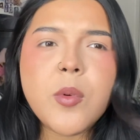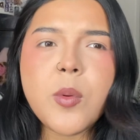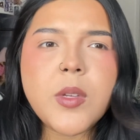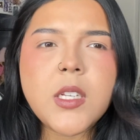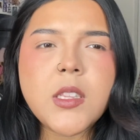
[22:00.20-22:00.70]
what
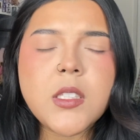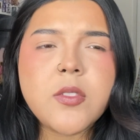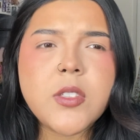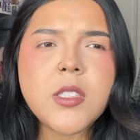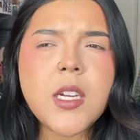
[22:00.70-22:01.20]
we did this
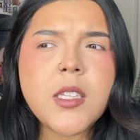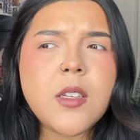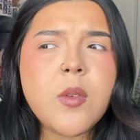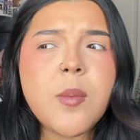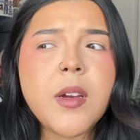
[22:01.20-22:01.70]
first day. I think
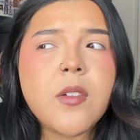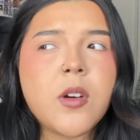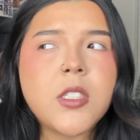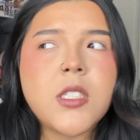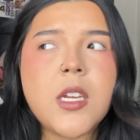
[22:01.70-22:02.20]
we might have
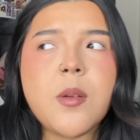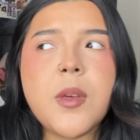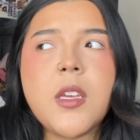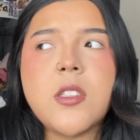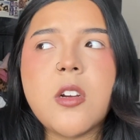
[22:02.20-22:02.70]
watched
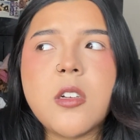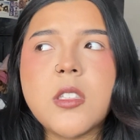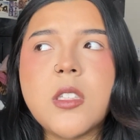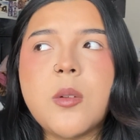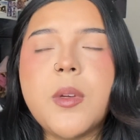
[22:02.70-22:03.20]
anime, talked a
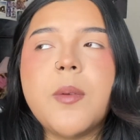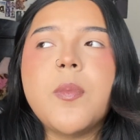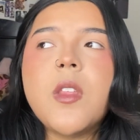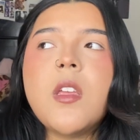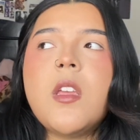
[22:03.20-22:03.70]
little bit.
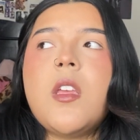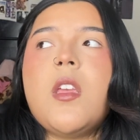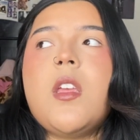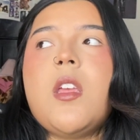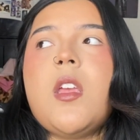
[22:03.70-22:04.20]

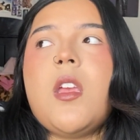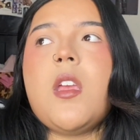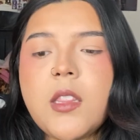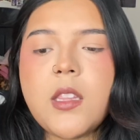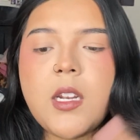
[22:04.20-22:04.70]

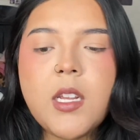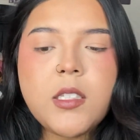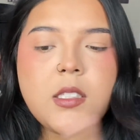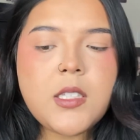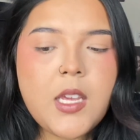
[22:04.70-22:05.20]
And the
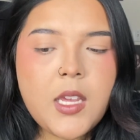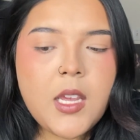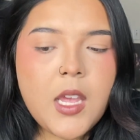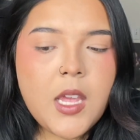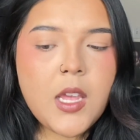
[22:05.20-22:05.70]
next day,
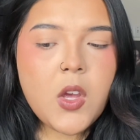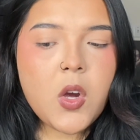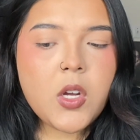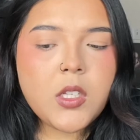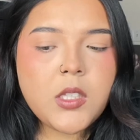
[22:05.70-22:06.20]

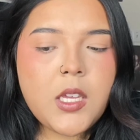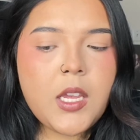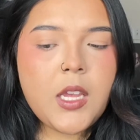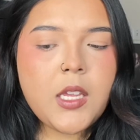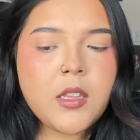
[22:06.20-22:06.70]
on the
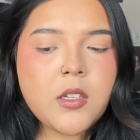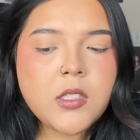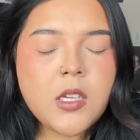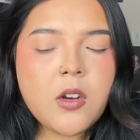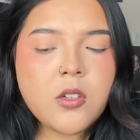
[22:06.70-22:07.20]
8th, I was
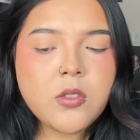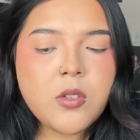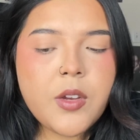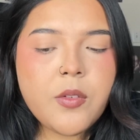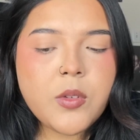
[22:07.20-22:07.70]
like, also
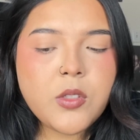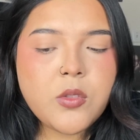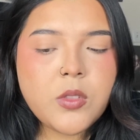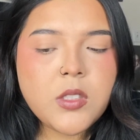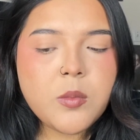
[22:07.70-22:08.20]
everyone is
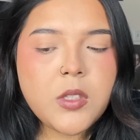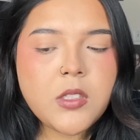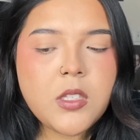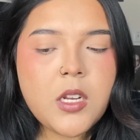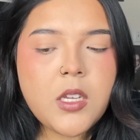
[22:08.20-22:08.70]
doing something
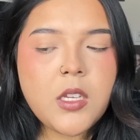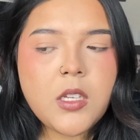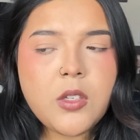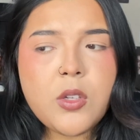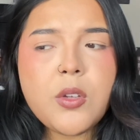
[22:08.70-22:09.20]

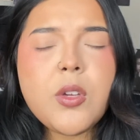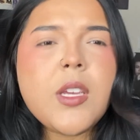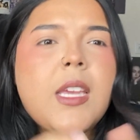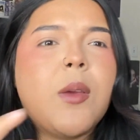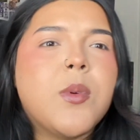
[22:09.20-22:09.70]
today.
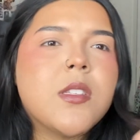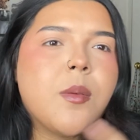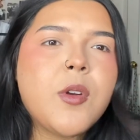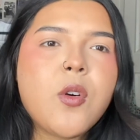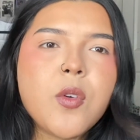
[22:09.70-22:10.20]
He was
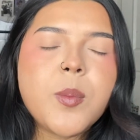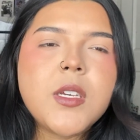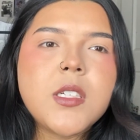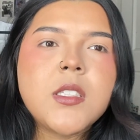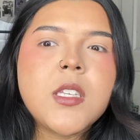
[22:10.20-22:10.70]
coming over
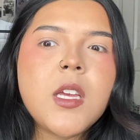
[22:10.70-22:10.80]
because